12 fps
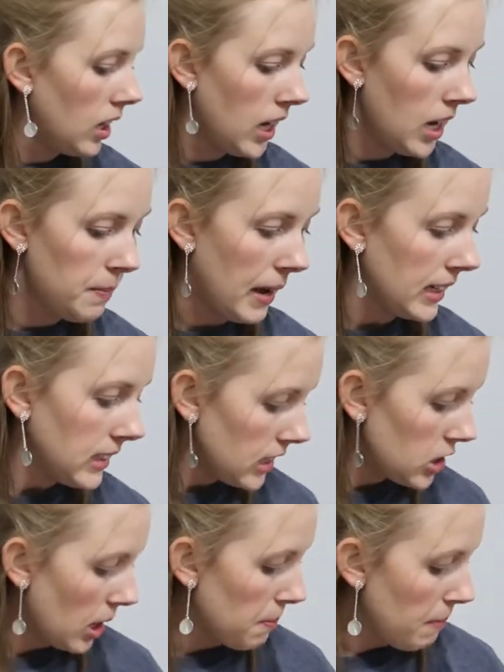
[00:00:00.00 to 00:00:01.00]
At
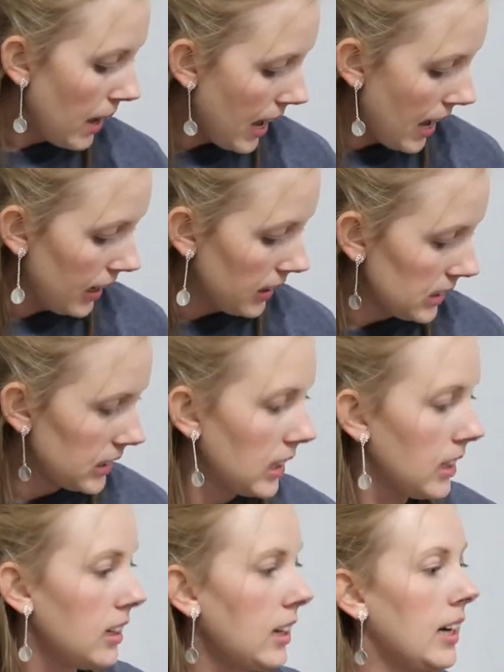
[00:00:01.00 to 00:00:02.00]
TJ Maxx,
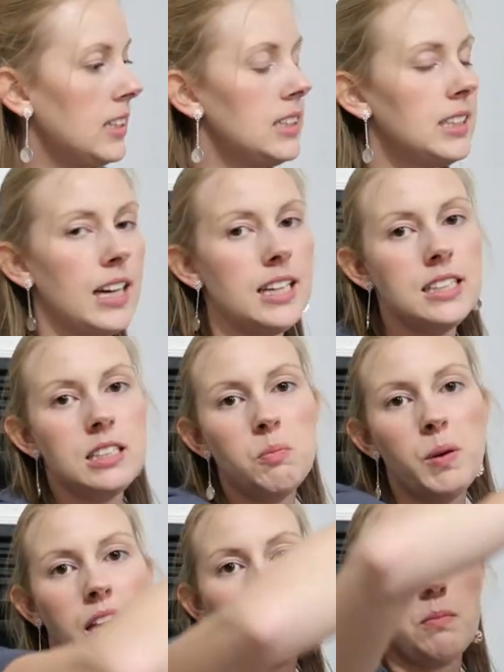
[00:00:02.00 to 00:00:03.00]
I decided to
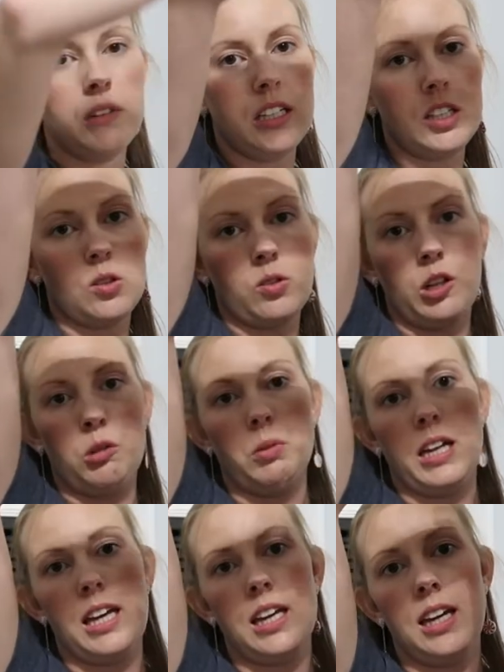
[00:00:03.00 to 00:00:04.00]
pick up this throw
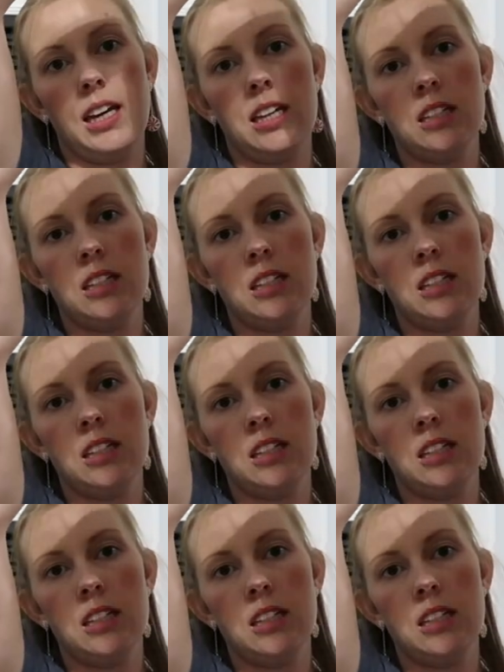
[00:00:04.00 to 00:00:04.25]
blanket.